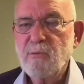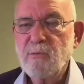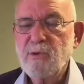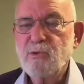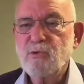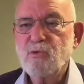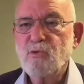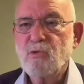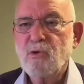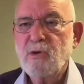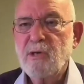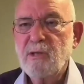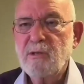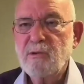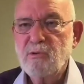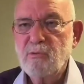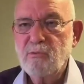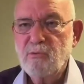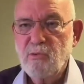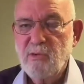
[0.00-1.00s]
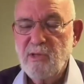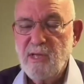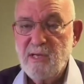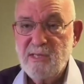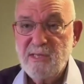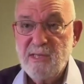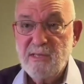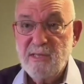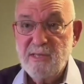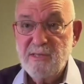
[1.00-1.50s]
We took in
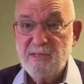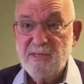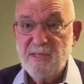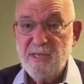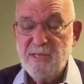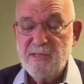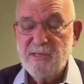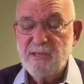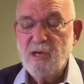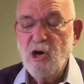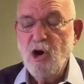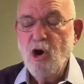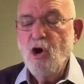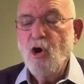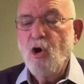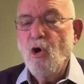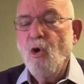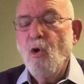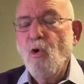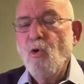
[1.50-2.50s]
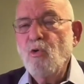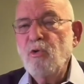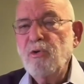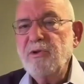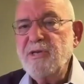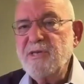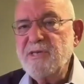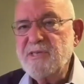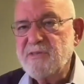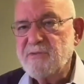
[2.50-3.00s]
2006 all
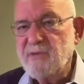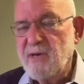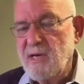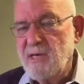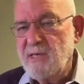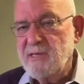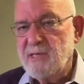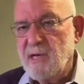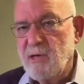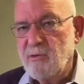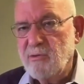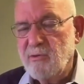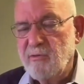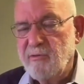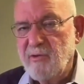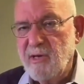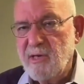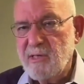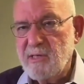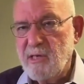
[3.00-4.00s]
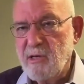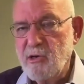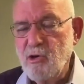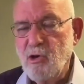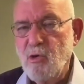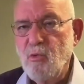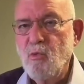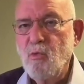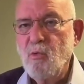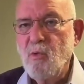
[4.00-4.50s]
the Israelis out of Gaza,
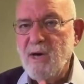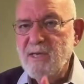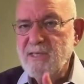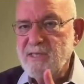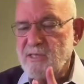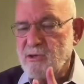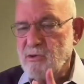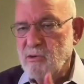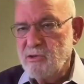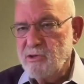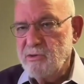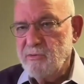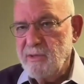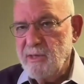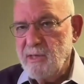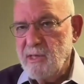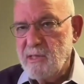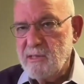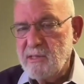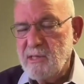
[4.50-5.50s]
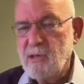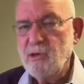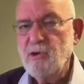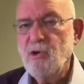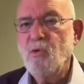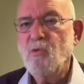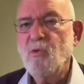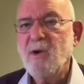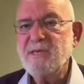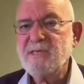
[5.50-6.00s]
no one soldier in Gaza,
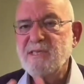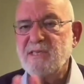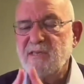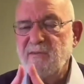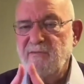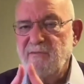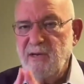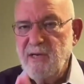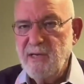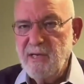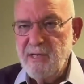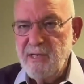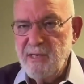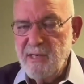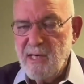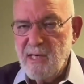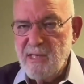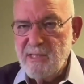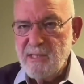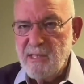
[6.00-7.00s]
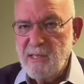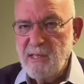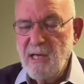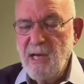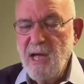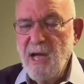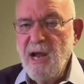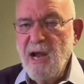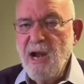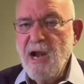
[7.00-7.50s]
no one civilian in Gaza.
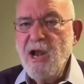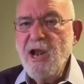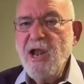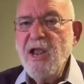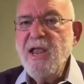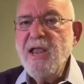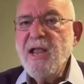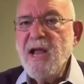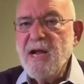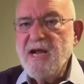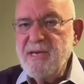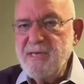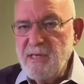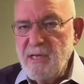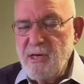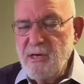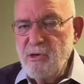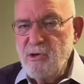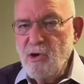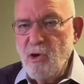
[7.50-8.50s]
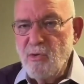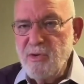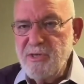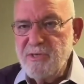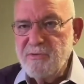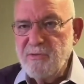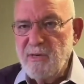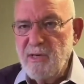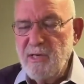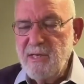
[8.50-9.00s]
None, no
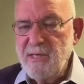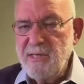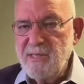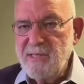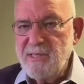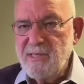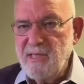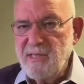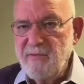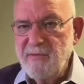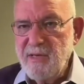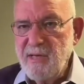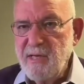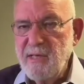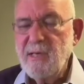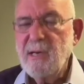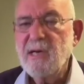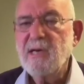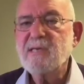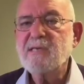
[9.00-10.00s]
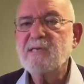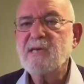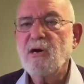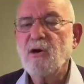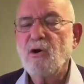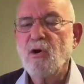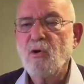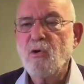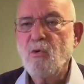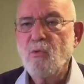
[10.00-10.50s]
Israeli. Israeli who, control, who controls
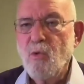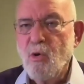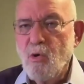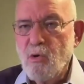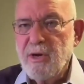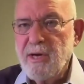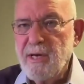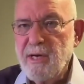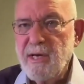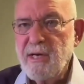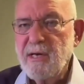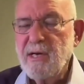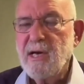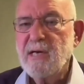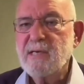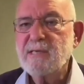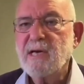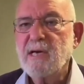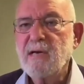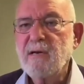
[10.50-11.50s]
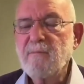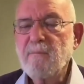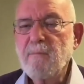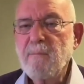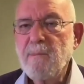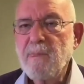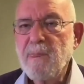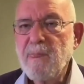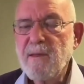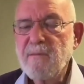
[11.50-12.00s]
the border of Gaza? Who, can, who
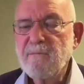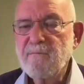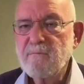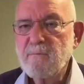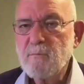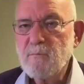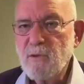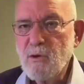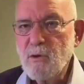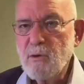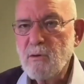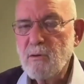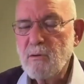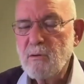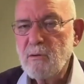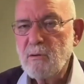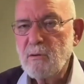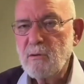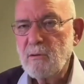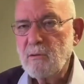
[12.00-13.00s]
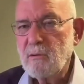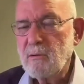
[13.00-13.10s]
controls the border of Gaza?